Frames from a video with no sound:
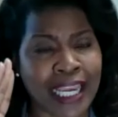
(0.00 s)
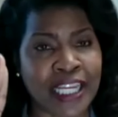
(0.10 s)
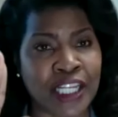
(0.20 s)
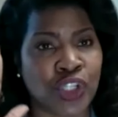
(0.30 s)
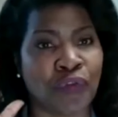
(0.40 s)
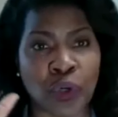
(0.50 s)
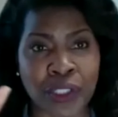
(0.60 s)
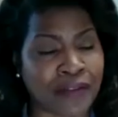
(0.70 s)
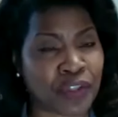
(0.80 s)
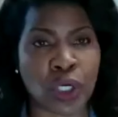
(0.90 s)
is you
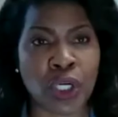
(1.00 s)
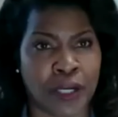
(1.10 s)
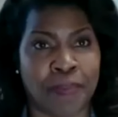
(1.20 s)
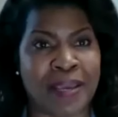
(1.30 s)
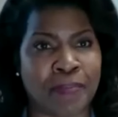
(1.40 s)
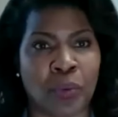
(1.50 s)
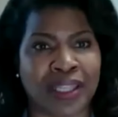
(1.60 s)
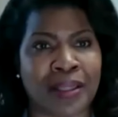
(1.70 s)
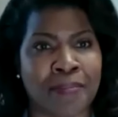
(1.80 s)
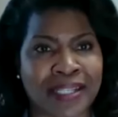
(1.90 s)
first have to hook people
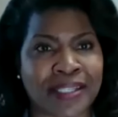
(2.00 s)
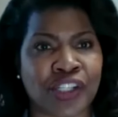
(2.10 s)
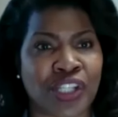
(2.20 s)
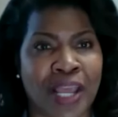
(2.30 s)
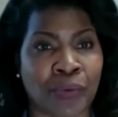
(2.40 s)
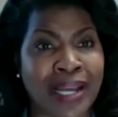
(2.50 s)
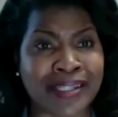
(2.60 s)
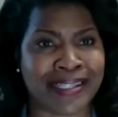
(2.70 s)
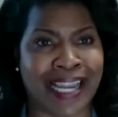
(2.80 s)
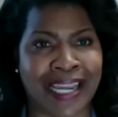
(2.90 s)
with a message that
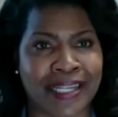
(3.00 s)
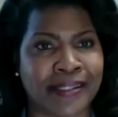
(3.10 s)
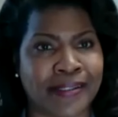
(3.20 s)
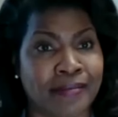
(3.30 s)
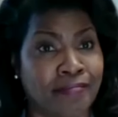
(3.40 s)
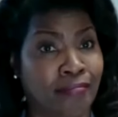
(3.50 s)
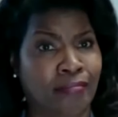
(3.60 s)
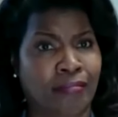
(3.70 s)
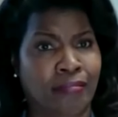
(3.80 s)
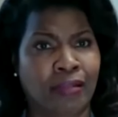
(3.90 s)
resonates.
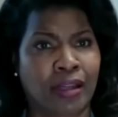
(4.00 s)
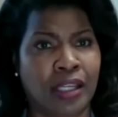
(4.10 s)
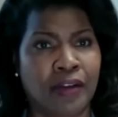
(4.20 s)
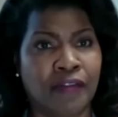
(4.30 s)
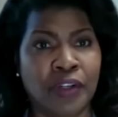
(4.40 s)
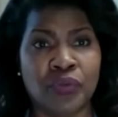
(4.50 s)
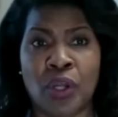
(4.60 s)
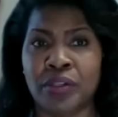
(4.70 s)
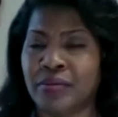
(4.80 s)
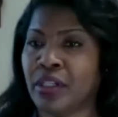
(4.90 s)
First
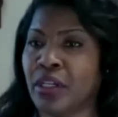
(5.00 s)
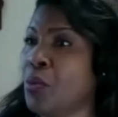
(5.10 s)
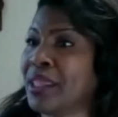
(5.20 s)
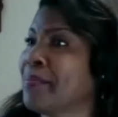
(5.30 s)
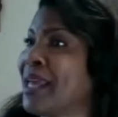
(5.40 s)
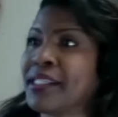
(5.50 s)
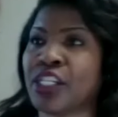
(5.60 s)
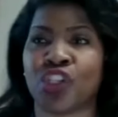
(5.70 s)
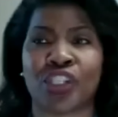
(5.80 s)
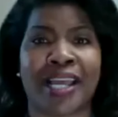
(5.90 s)
of all, go with a
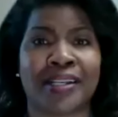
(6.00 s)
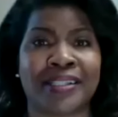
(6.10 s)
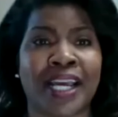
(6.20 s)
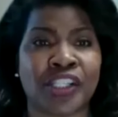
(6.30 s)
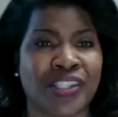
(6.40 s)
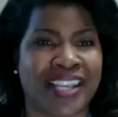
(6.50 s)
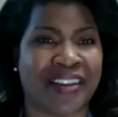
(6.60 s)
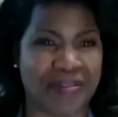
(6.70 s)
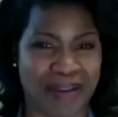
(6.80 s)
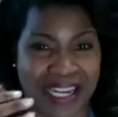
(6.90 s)
message that touches
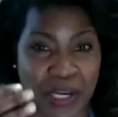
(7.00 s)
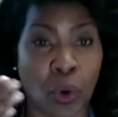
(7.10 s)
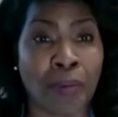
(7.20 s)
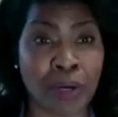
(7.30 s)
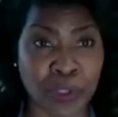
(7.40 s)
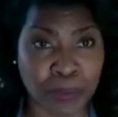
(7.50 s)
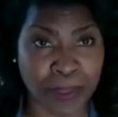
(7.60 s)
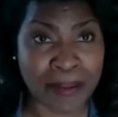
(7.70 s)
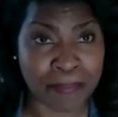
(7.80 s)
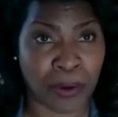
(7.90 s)
everybody or most
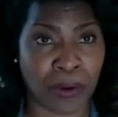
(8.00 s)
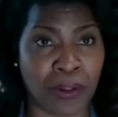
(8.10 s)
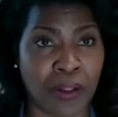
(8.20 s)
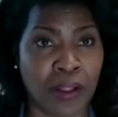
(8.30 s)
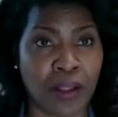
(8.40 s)
people.